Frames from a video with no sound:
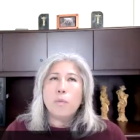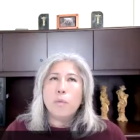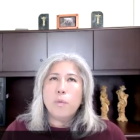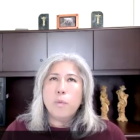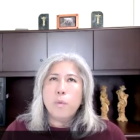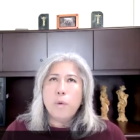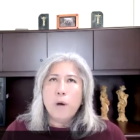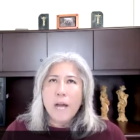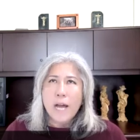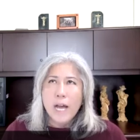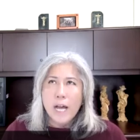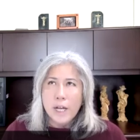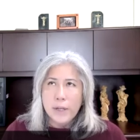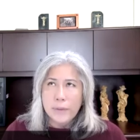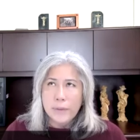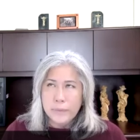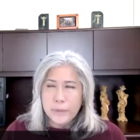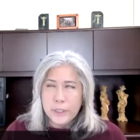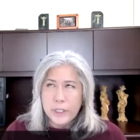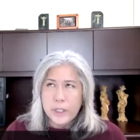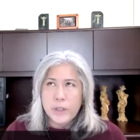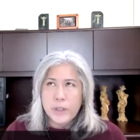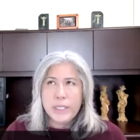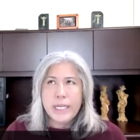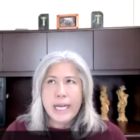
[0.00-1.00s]
Well,
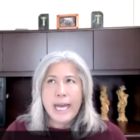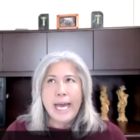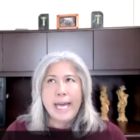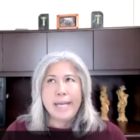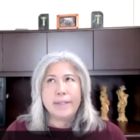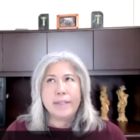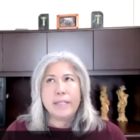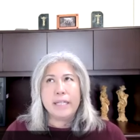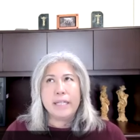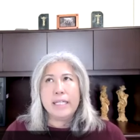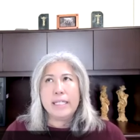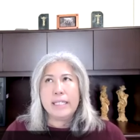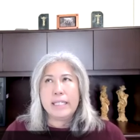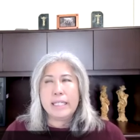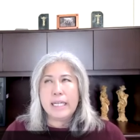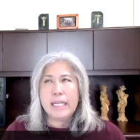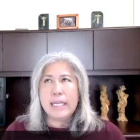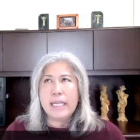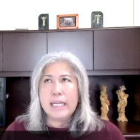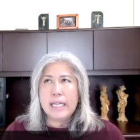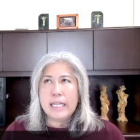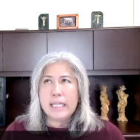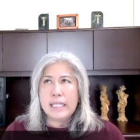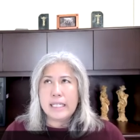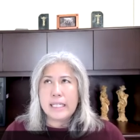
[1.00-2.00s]
okay, it's
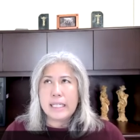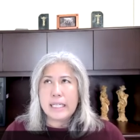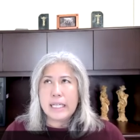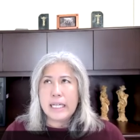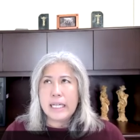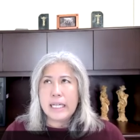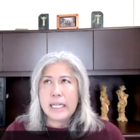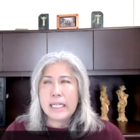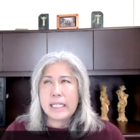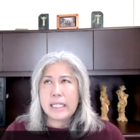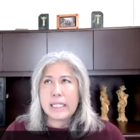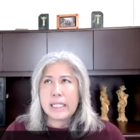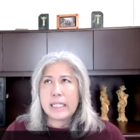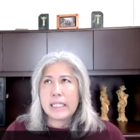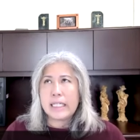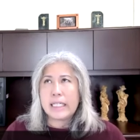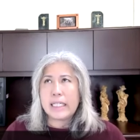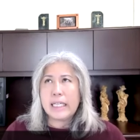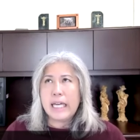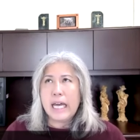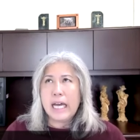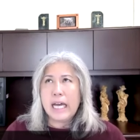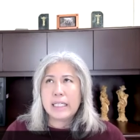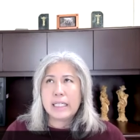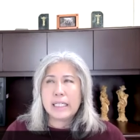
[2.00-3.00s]
it's it's a
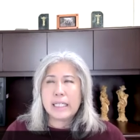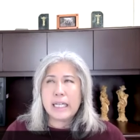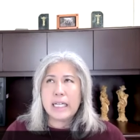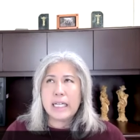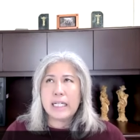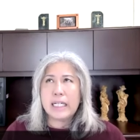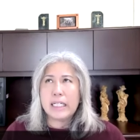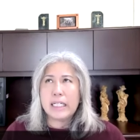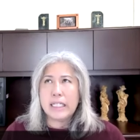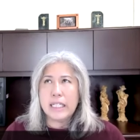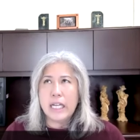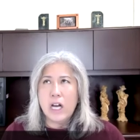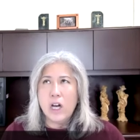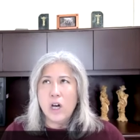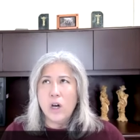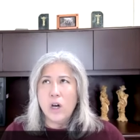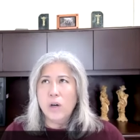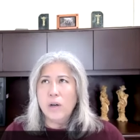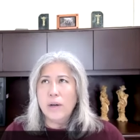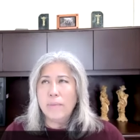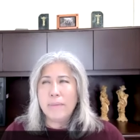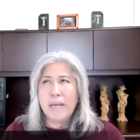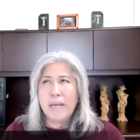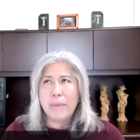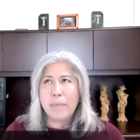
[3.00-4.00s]
yes and a
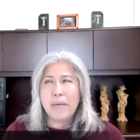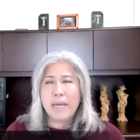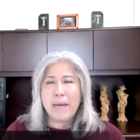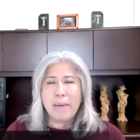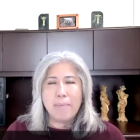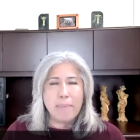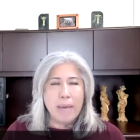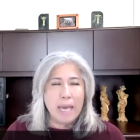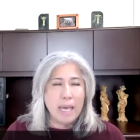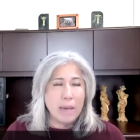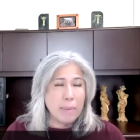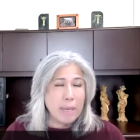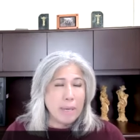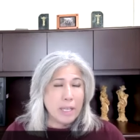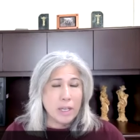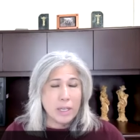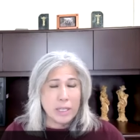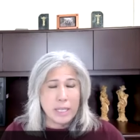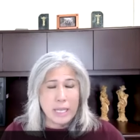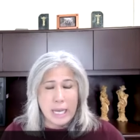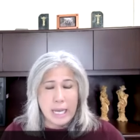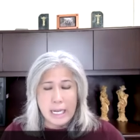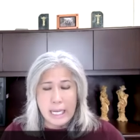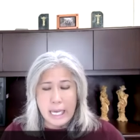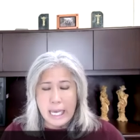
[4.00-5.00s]
no, and maybe a maybe to
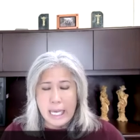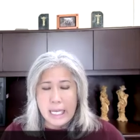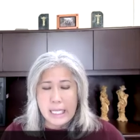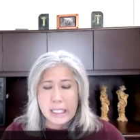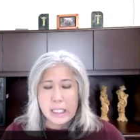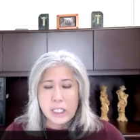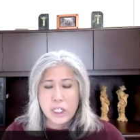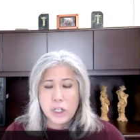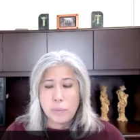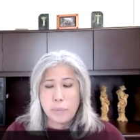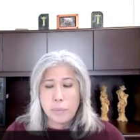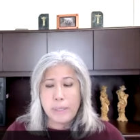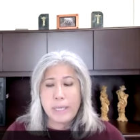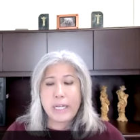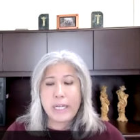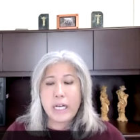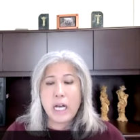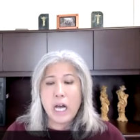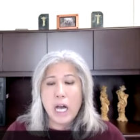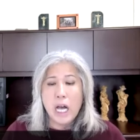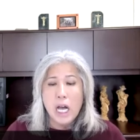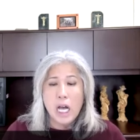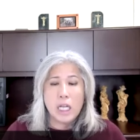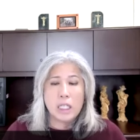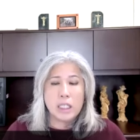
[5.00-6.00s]
that answer
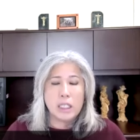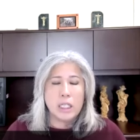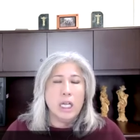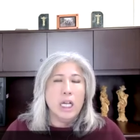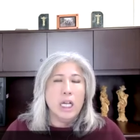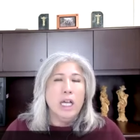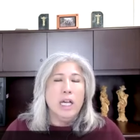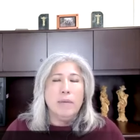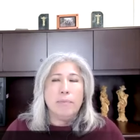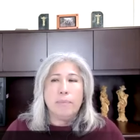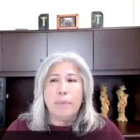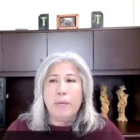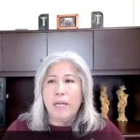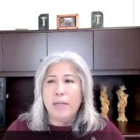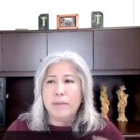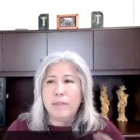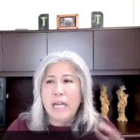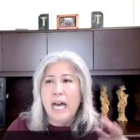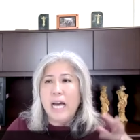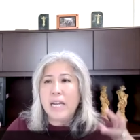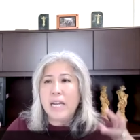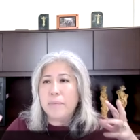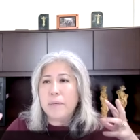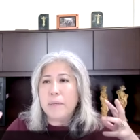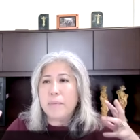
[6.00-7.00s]
because but a
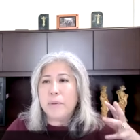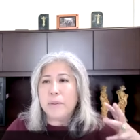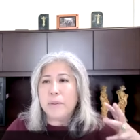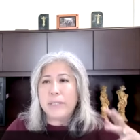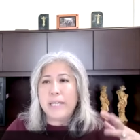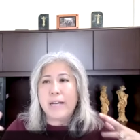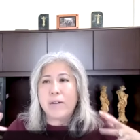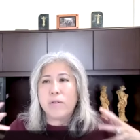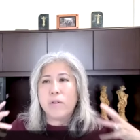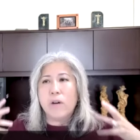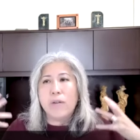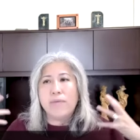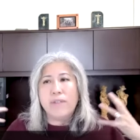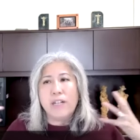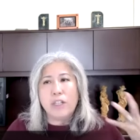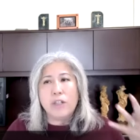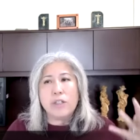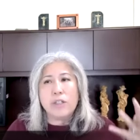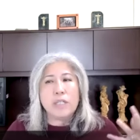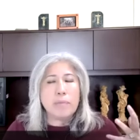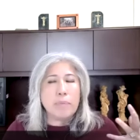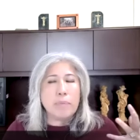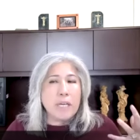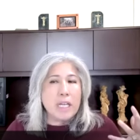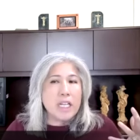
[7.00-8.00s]
lot of people think, well, if I
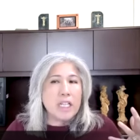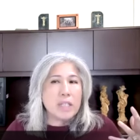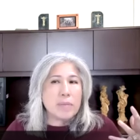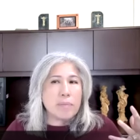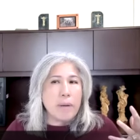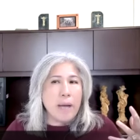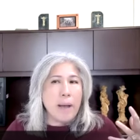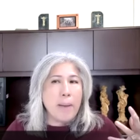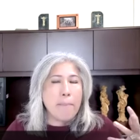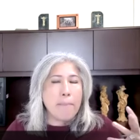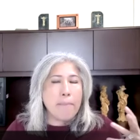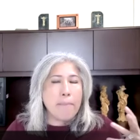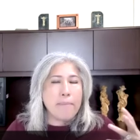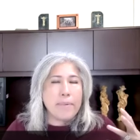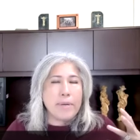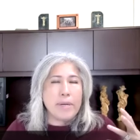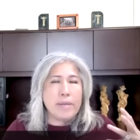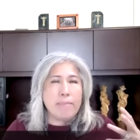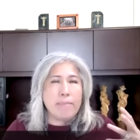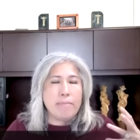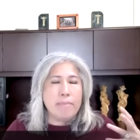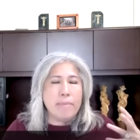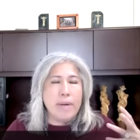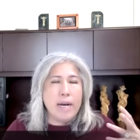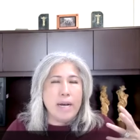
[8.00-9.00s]
use a penis pump,
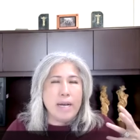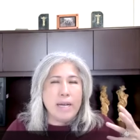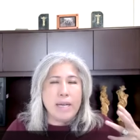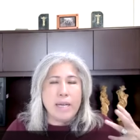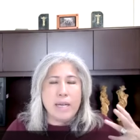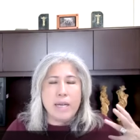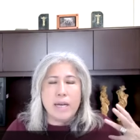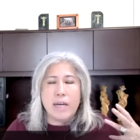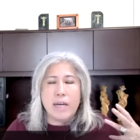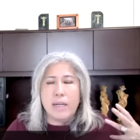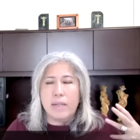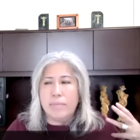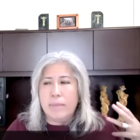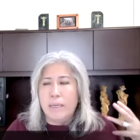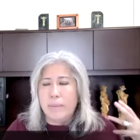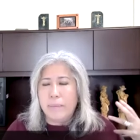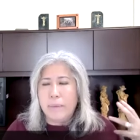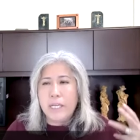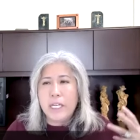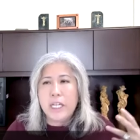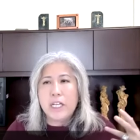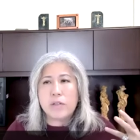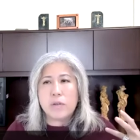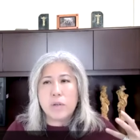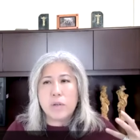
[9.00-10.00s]
uh, my uh, my
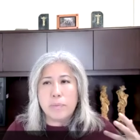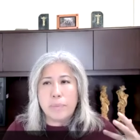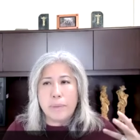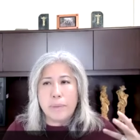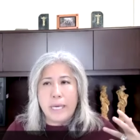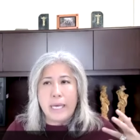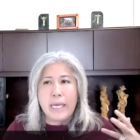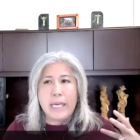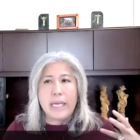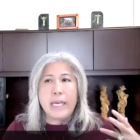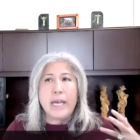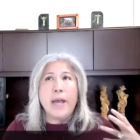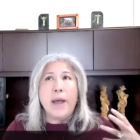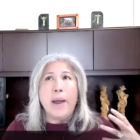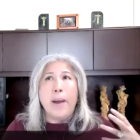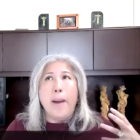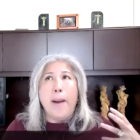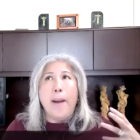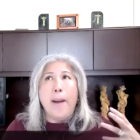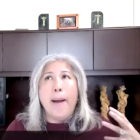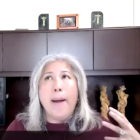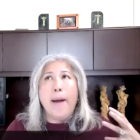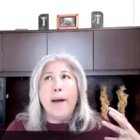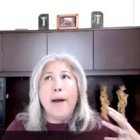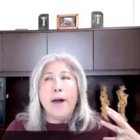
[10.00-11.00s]
penis will be
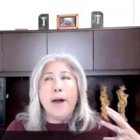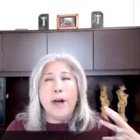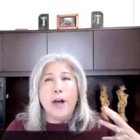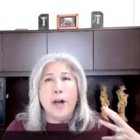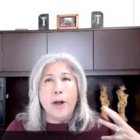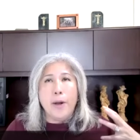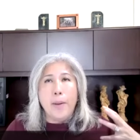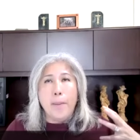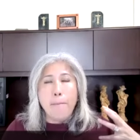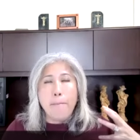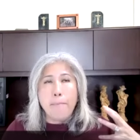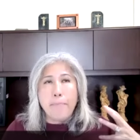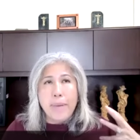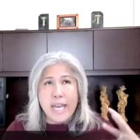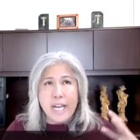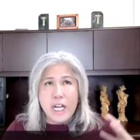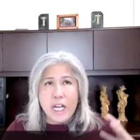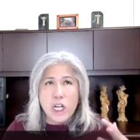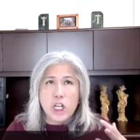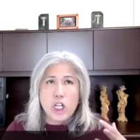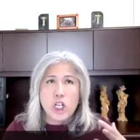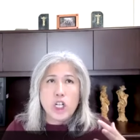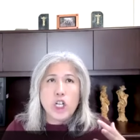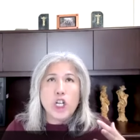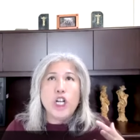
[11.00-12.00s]
uh,
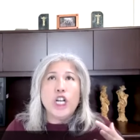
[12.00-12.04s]
bigger.